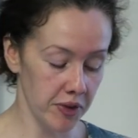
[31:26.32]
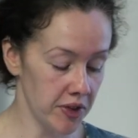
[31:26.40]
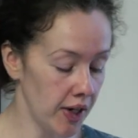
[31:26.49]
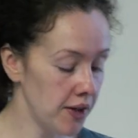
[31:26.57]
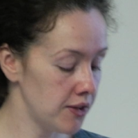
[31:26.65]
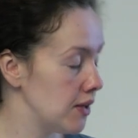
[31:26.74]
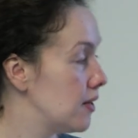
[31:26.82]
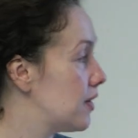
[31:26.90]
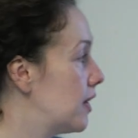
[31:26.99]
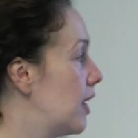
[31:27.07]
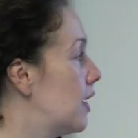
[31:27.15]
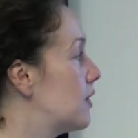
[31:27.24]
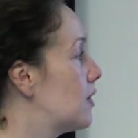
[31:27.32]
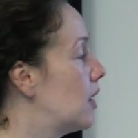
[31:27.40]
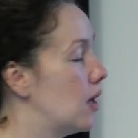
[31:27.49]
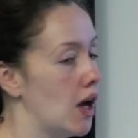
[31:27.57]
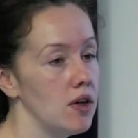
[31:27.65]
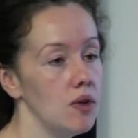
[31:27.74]
senescence, and that's,
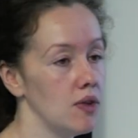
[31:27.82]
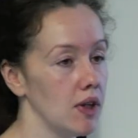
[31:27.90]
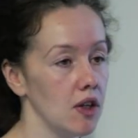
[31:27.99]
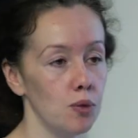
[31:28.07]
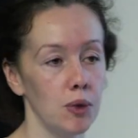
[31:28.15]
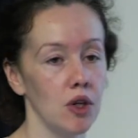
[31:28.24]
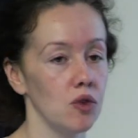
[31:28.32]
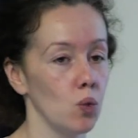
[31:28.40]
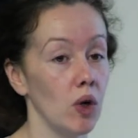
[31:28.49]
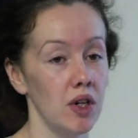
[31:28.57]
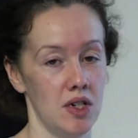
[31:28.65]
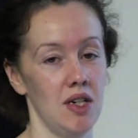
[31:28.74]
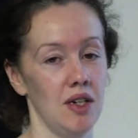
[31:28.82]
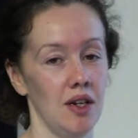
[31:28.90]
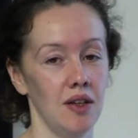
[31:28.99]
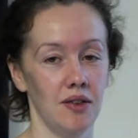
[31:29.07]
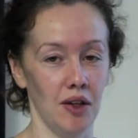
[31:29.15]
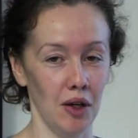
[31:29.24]
I don't think it's because one gene
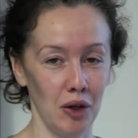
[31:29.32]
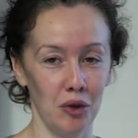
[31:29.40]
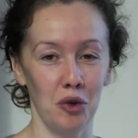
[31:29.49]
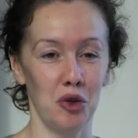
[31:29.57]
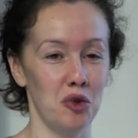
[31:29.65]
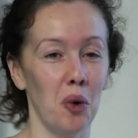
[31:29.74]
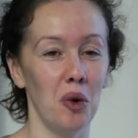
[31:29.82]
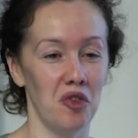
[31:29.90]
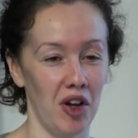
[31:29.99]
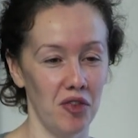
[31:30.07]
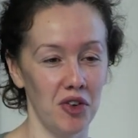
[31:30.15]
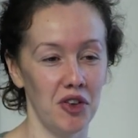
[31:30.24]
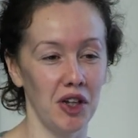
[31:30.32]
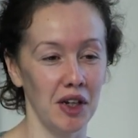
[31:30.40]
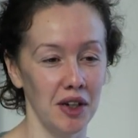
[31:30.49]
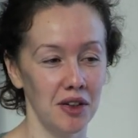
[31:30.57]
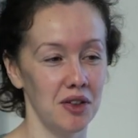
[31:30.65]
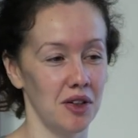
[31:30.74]
is in control of
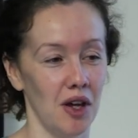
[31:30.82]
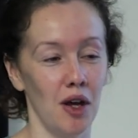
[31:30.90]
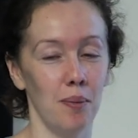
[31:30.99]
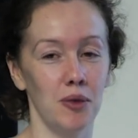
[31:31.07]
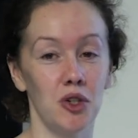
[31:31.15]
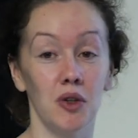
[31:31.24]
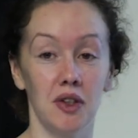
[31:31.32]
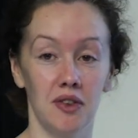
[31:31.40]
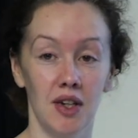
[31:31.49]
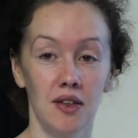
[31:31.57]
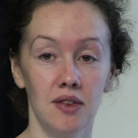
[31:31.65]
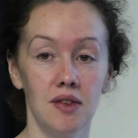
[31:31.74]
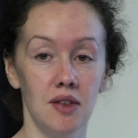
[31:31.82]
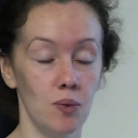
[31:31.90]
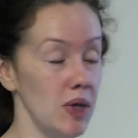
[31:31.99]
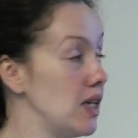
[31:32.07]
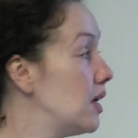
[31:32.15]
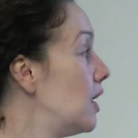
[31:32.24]
everything during senescence
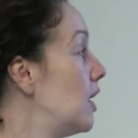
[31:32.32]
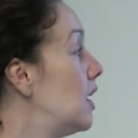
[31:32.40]
in wheat.